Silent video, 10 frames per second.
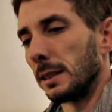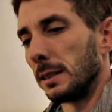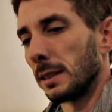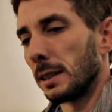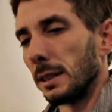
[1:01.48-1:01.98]

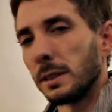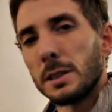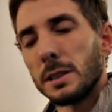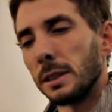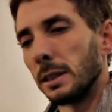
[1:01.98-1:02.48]
uh,
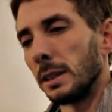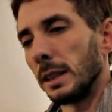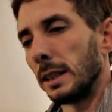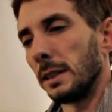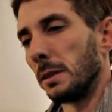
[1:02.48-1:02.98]
culture
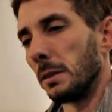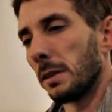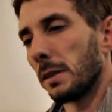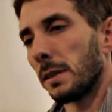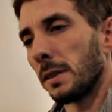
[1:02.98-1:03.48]
in the
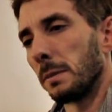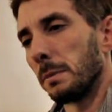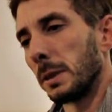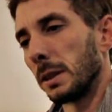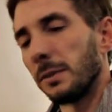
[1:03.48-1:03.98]
northern
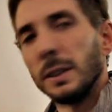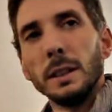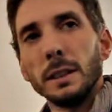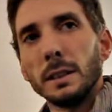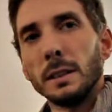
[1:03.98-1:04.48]
part of
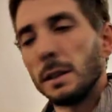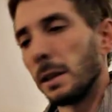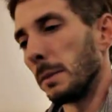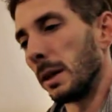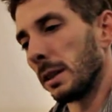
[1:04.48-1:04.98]
India, in the
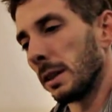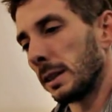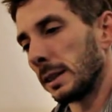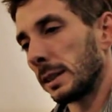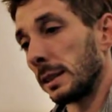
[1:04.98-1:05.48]

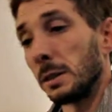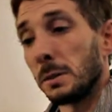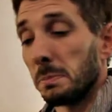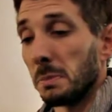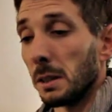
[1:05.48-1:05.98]
Himalayas, and
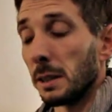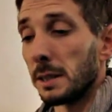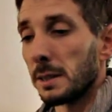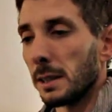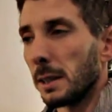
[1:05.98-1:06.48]
by the
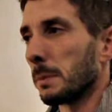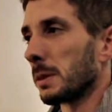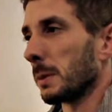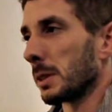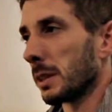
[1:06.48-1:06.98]
landscape
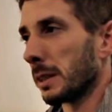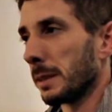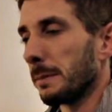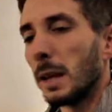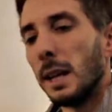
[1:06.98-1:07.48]
especially.
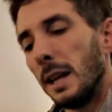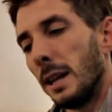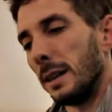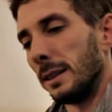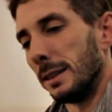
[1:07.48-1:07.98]

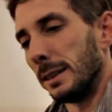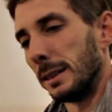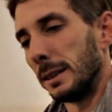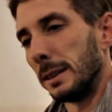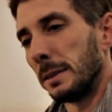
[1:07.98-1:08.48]

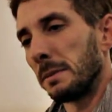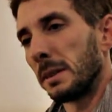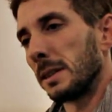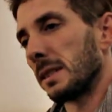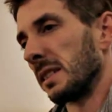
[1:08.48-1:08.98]
Uh,
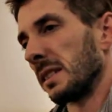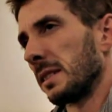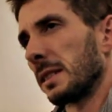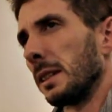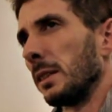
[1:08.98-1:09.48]
so
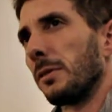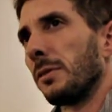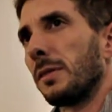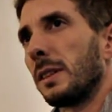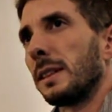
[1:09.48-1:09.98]
this kind of
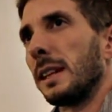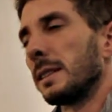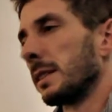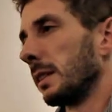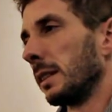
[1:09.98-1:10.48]

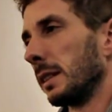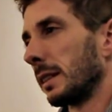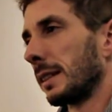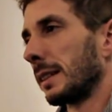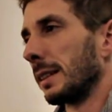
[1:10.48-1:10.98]

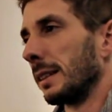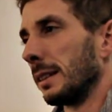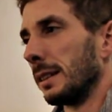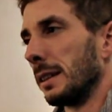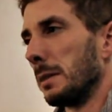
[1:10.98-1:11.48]
desert,
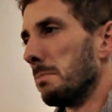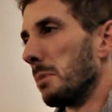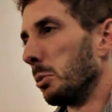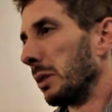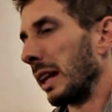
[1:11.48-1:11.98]

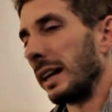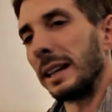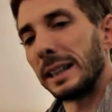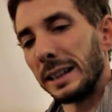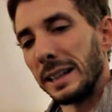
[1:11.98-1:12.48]

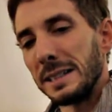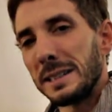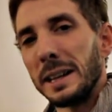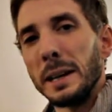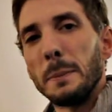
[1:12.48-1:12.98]
moon-like
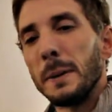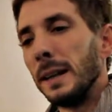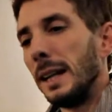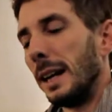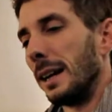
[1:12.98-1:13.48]
landscape,
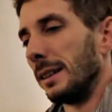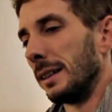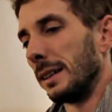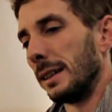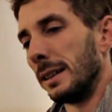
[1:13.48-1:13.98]

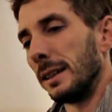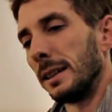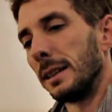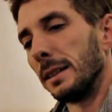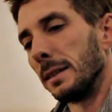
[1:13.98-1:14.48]

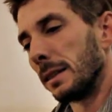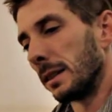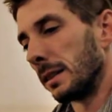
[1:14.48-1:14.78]
and